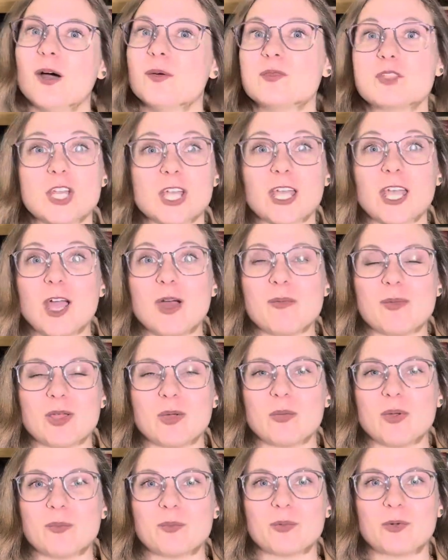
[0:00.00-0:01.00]
Check out my
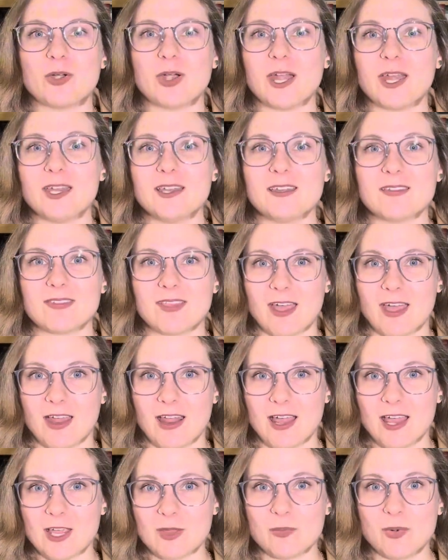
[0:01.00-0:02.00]
whip parade that
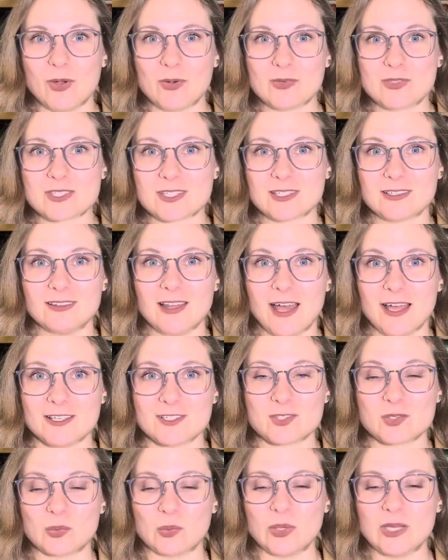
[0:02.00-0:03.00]
I posted
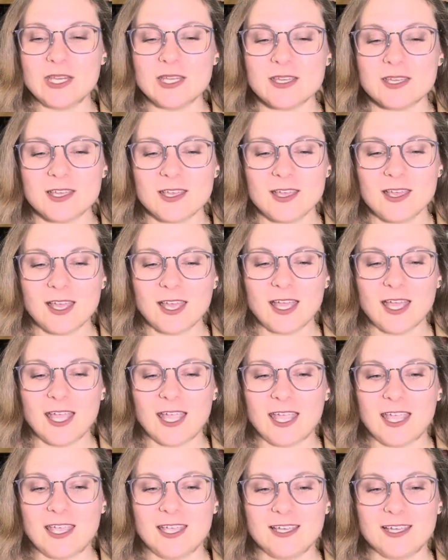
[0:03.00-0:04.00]
last week.
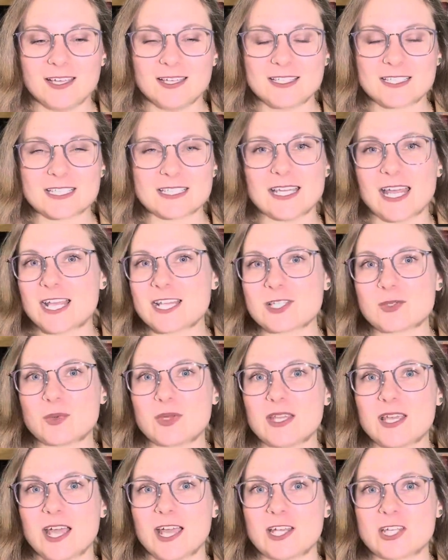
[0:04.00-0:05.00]
And next
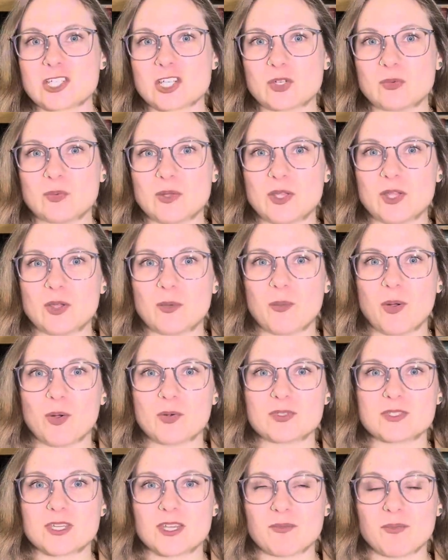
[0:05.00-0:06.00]
week I should be
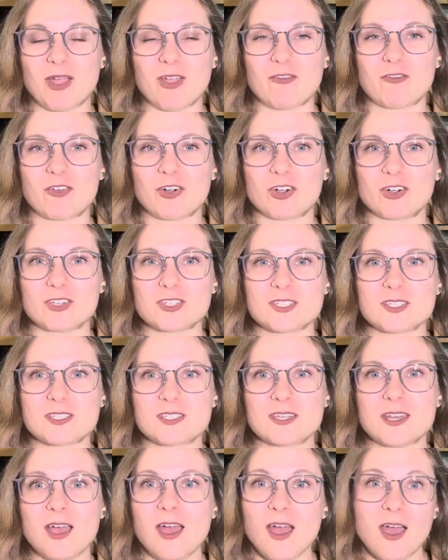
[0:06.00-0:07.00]
posting my
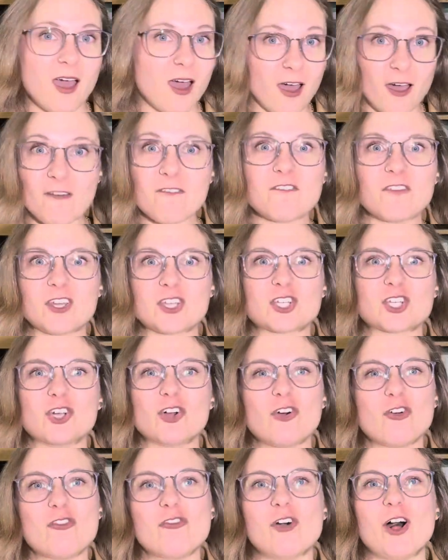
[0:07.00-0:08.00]
first
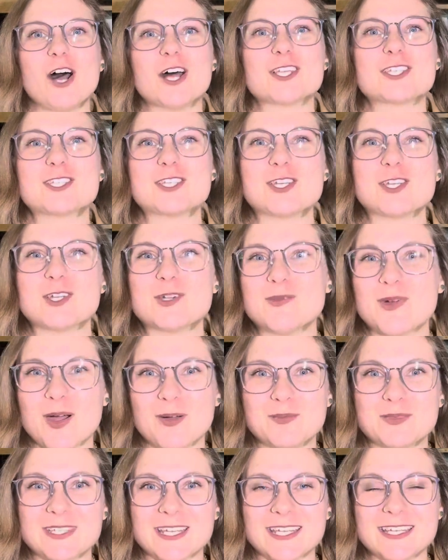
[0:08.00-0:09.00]
official Flosstube
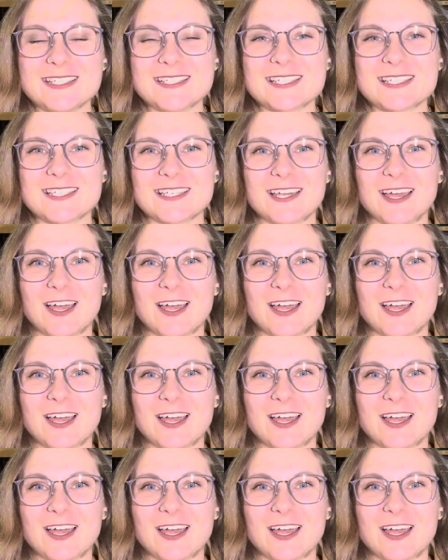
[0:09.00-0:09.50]
update